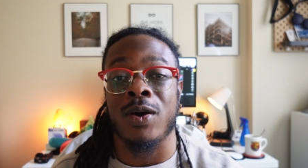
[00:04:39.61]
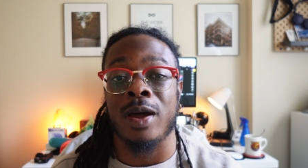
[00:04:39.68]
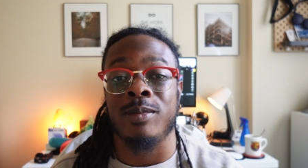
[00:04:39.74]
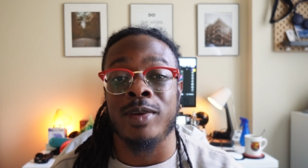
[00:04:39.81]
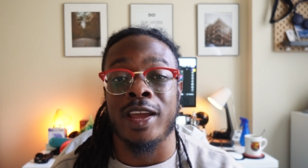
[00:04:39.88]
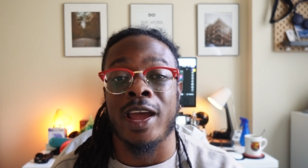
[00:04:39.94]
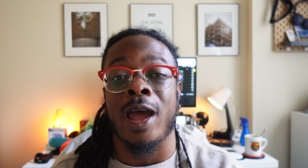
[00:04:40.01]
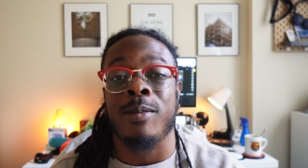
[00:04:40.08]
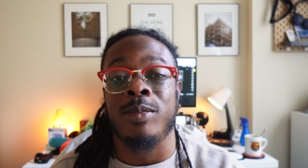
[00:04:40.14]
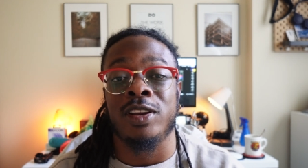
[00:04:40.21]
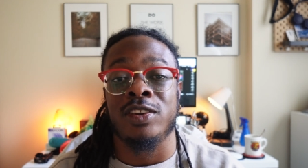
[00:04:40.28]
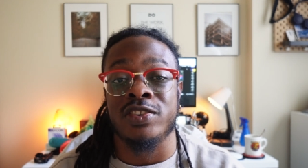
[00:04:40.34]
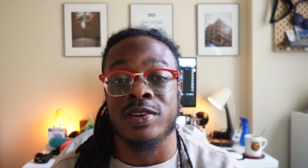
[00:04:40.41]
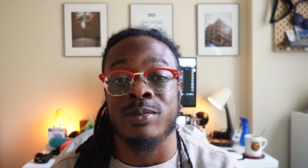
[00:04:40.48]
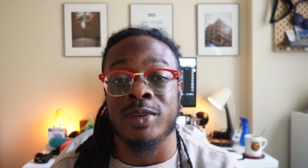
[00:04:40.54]
I'd be happy
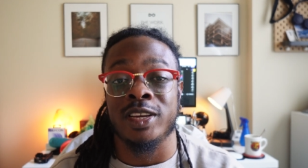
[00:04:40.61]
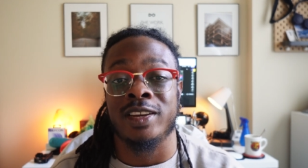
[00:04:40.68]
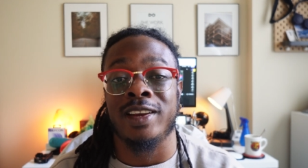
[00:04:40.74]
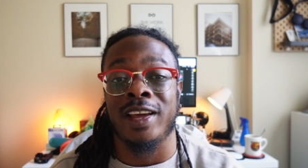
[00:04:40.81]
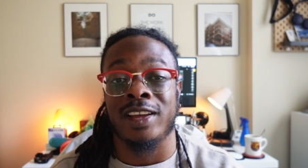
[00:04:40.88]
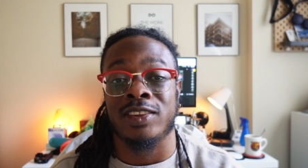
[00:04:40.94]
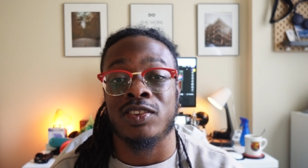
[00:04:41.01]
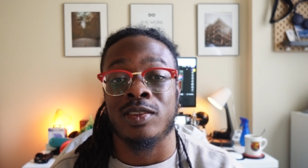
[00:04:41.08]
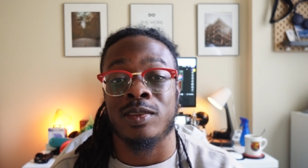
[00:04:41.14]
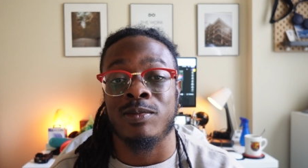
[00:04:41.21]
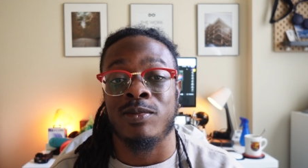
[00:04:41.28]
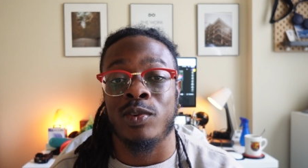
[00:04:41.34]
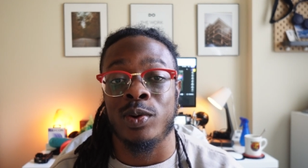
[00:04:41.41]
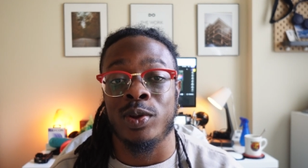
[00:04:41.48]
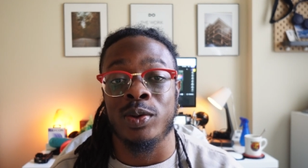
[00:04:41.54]
to jump in and answer them
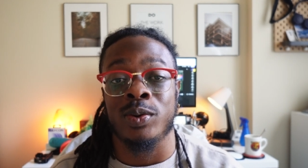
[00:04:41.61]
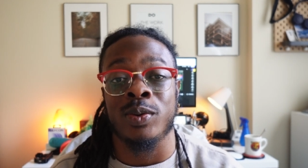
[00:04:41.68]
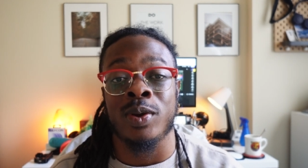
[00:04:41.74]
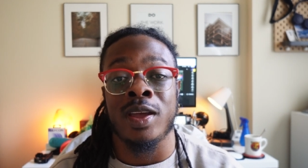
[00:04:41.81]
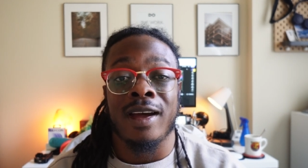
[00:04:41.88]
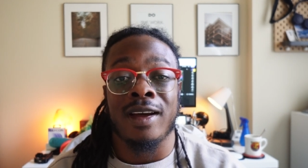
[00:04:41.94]
for you.